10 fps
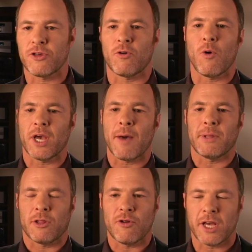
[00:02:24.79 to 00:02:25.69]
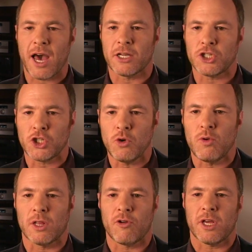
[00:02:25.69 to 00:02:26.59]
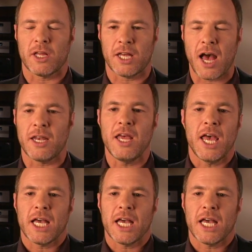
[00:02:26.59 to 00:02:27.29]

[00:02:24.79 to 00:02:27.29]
growing up and learning how to shoot and learning a gun.